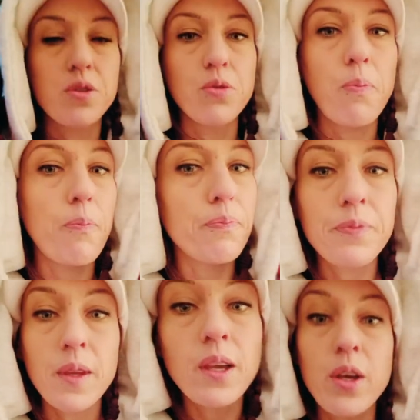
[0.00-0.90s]
to
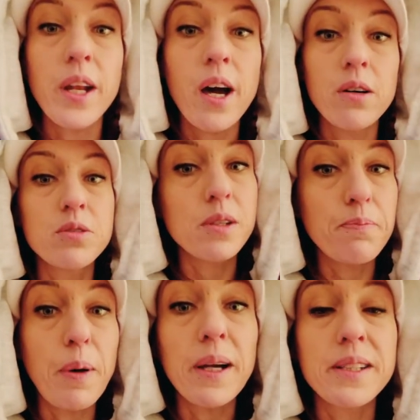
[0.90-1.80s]
get out,
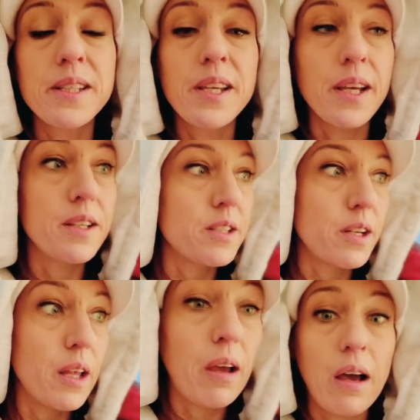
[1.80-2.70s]
pack the tent.
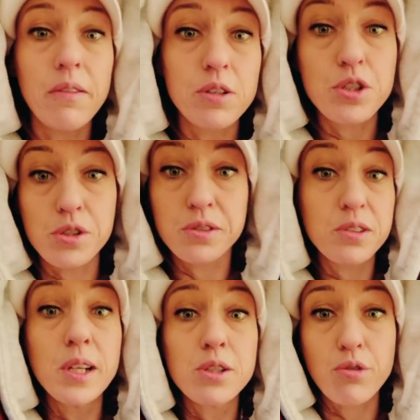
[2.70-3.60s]
Like I will just
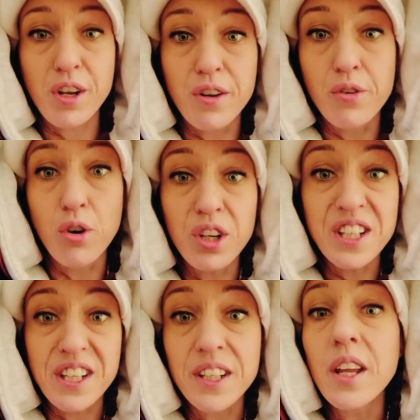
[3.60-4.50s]
literally roll
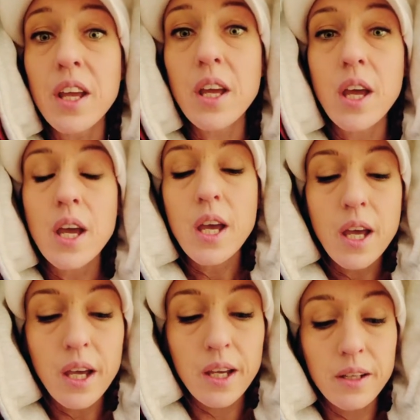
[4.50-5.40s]
it in
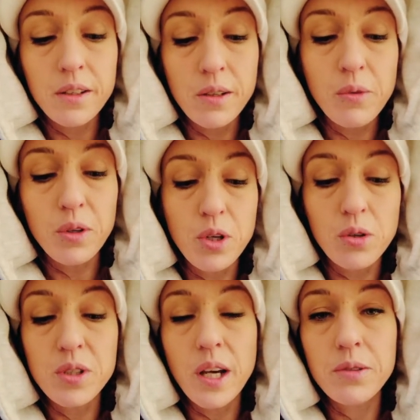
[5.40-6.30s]
and we'll go
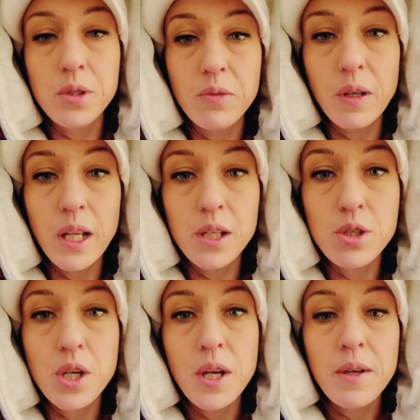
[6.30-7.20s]
down to the
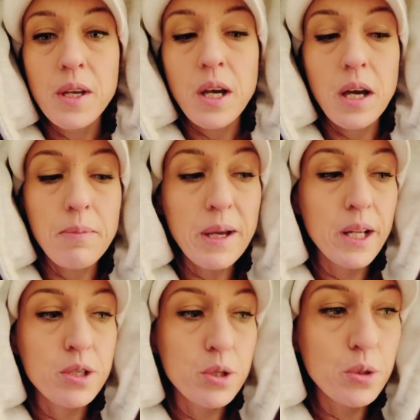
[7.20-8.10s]
village. I
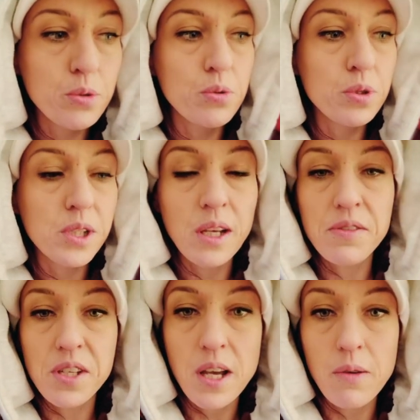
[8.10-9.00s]
managed to save
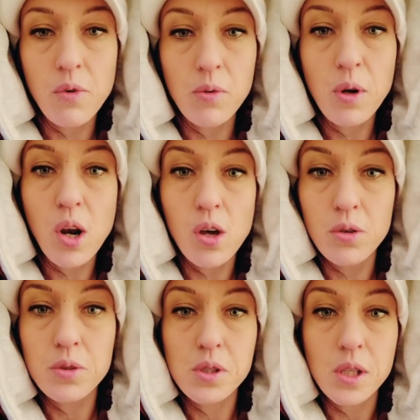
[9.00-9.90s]
some warm
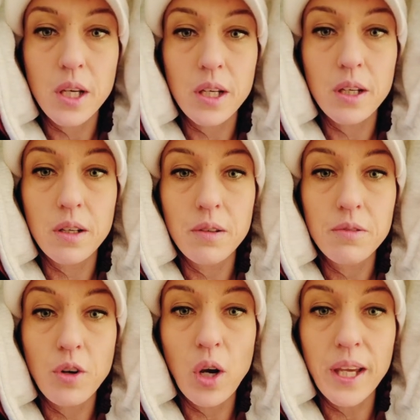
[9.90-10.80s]
clothes uh,
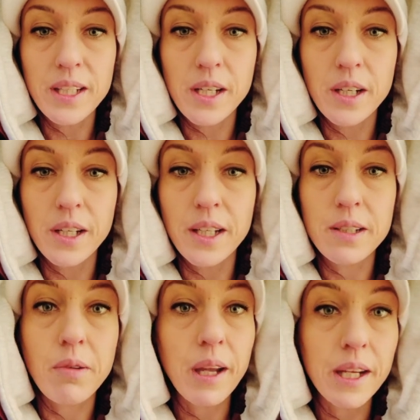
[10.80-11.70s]
for later in a
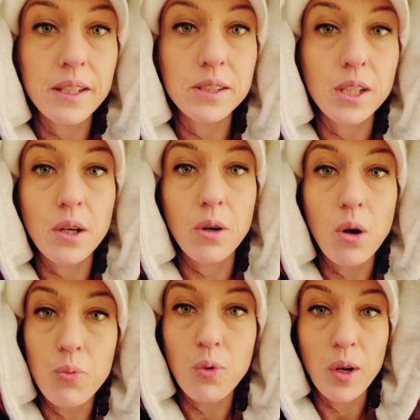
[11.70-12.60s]
train, so
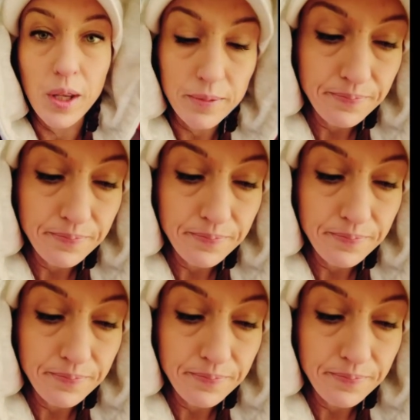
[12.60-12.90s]
hopefully